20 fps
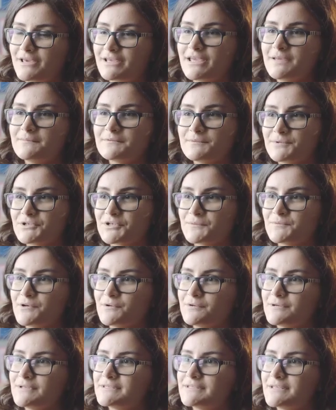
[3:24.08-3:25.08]
I came to Bishop
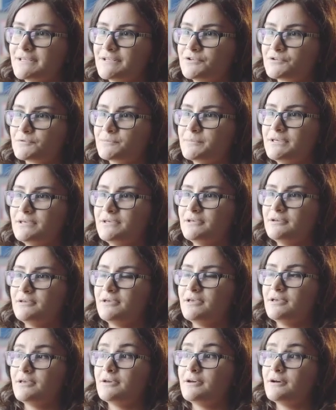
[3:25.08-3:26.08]
Tonus, it took me
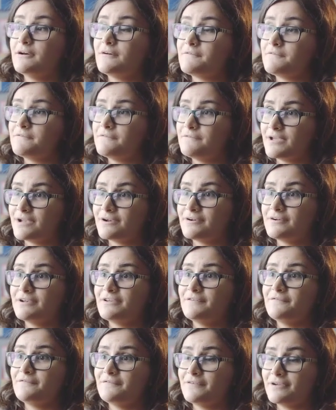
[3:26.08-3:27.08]
a
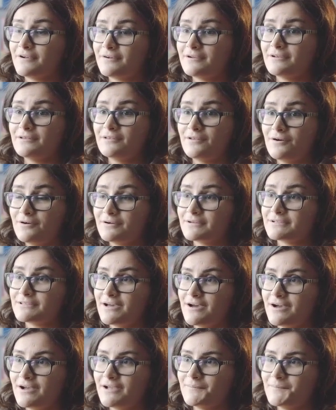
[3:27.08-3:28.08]
very, very long
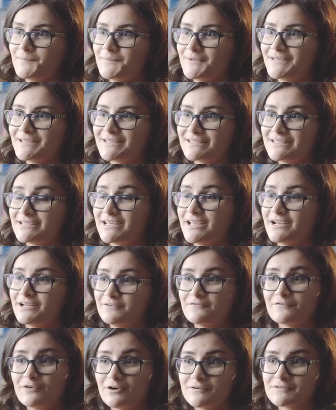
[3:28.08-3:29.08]
time to get
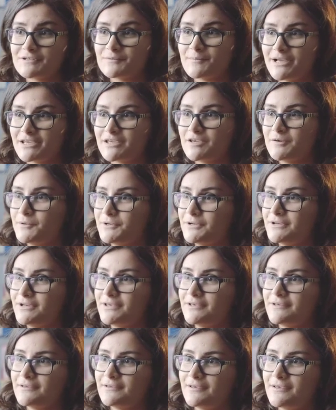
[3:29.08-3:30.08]
involved in my
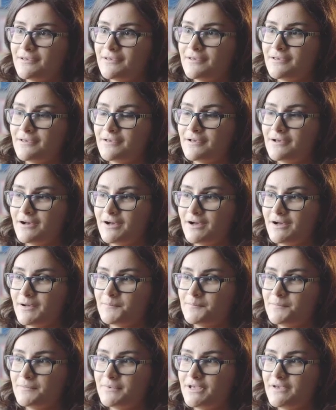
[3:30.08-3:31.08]
community.
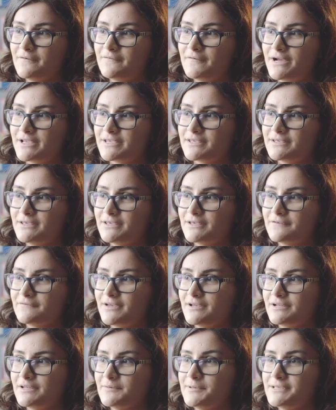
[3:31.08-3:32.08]
If I can give
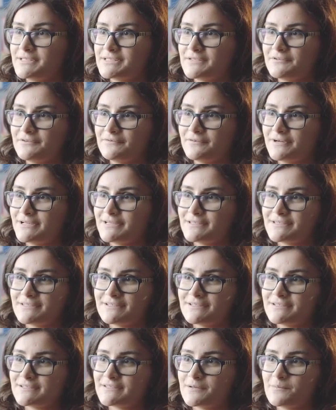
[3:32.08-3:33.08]
any piece of
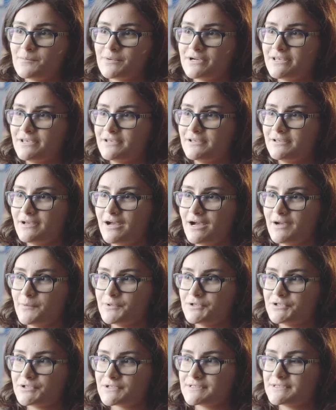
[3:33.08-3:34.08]
advice to somebody, I
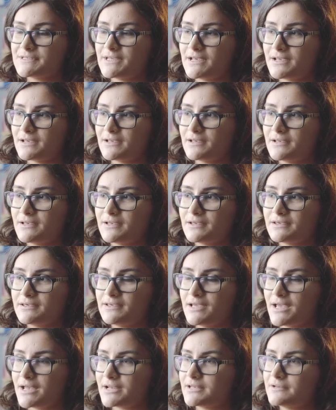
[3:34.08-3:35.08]
would just say
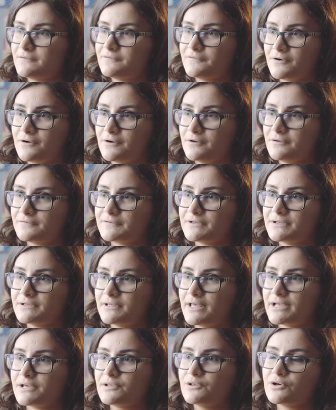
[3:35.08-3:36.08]
get involved.
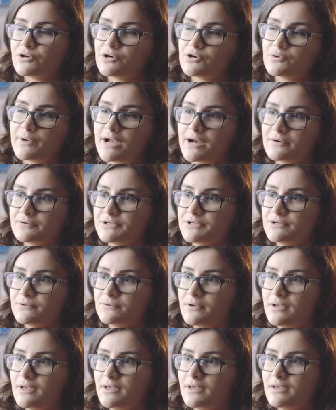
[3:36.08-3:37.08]
Look around you.